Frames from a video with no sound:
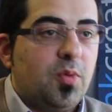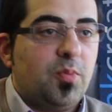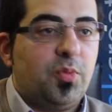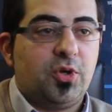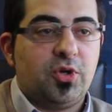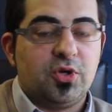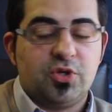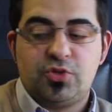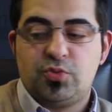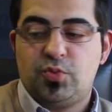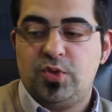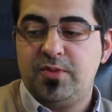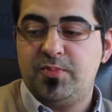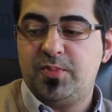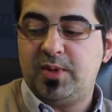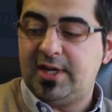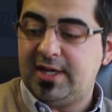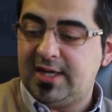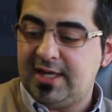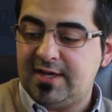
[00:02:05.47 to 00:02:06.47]
Because
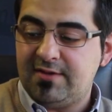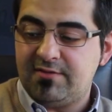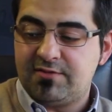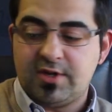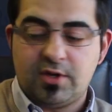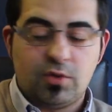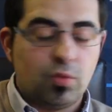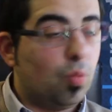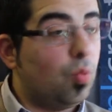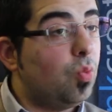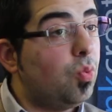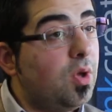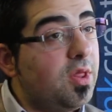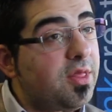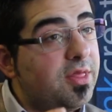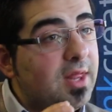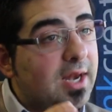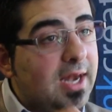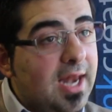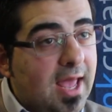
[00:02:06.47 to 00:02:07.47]
we believe that
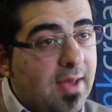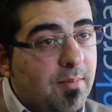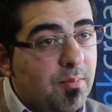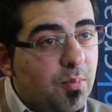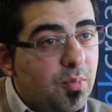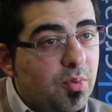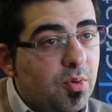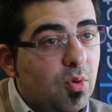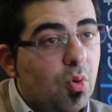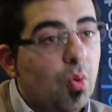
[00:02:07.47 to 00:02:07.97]
with the lamp,